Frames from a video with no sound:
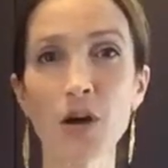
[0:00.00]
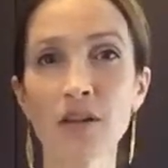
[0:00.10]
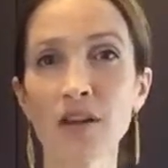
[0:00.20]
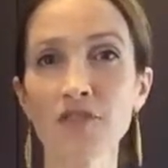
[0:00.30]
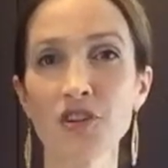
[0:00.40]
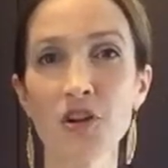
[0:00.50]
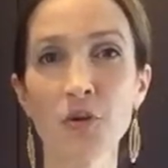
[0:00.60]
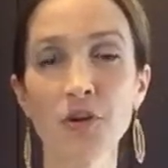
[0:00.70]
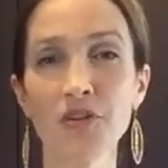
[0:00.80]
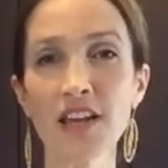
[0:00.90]
I'd love to
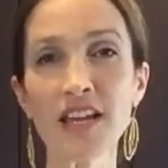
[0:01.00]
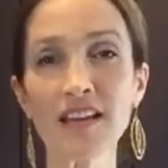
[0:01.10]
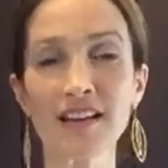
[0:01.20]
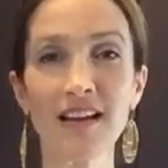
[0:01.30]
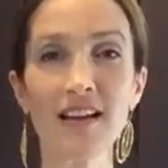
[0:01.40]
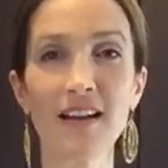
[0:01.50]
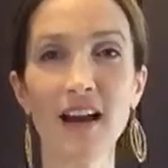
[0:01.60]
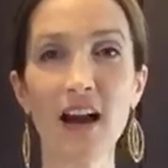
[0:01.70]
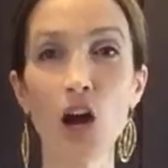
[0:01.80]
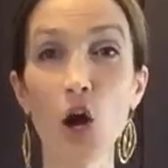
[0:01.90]
know what you think.
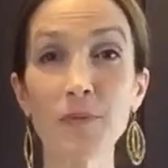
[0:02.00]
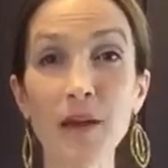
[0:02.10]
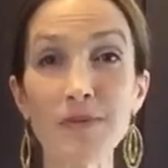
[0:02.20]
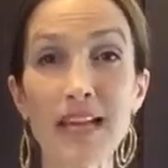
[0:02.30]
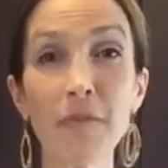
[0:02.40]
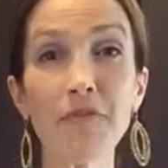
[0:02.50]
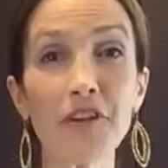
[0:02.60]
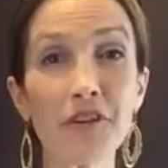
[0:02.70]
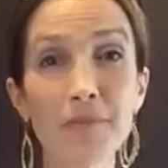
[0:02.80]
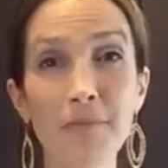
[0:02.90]
Hope that was
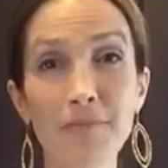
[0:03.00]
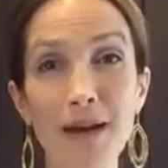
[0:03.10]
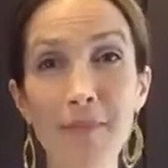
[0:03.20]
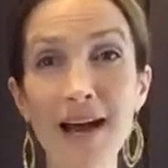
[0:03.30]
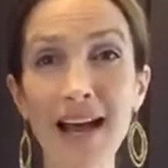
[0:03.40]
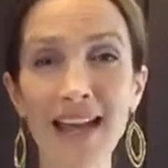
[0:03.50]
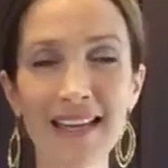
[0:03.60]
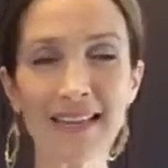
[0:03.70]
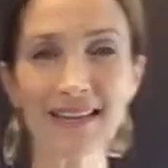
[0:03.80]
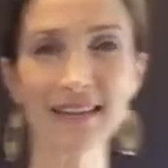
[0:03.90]
helpful. Bye-bye.